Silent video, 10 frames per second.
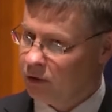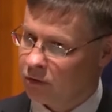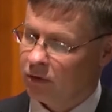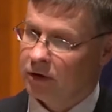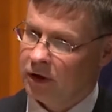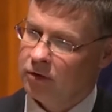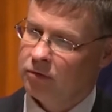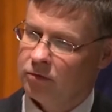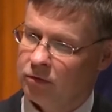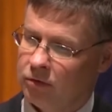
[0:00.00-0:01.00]
to
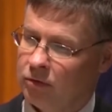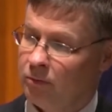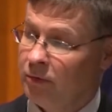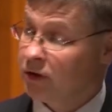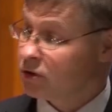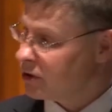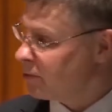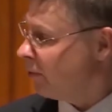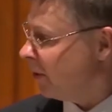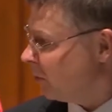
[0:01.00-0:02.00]
continue to build this
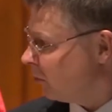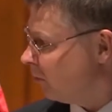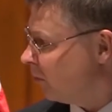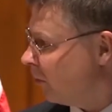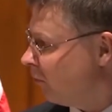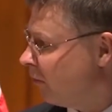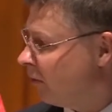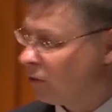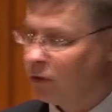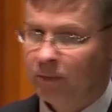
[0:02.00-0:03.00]
momentum of
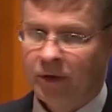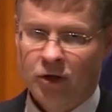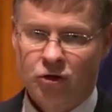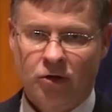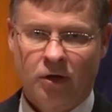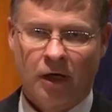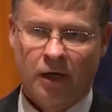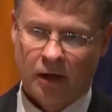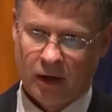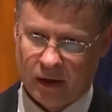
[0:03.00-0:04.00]
our cooperation
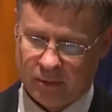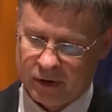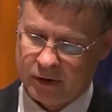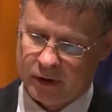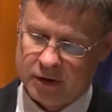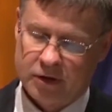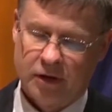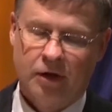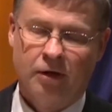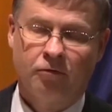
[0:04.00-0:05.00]
and alignment in the
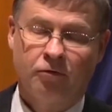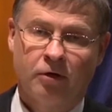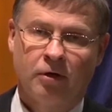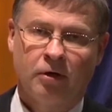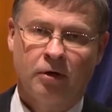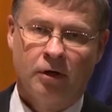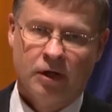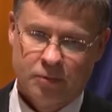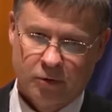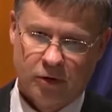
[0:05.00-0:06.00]
area of uh,
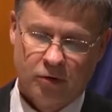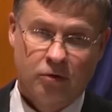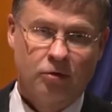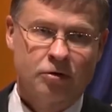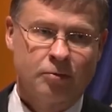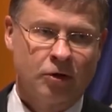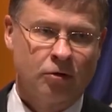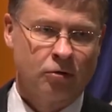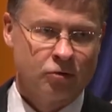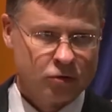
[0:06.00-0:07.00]
export controls, but
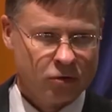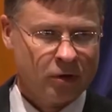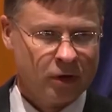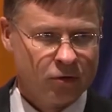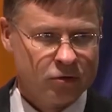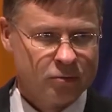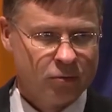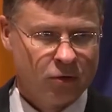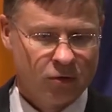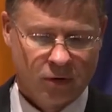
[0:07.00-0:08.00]
also across
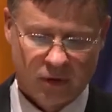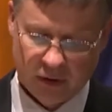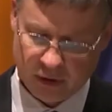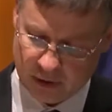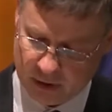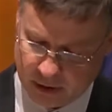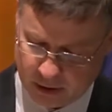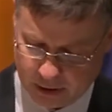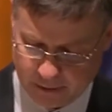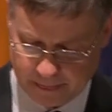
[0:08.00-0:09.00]
broader uh,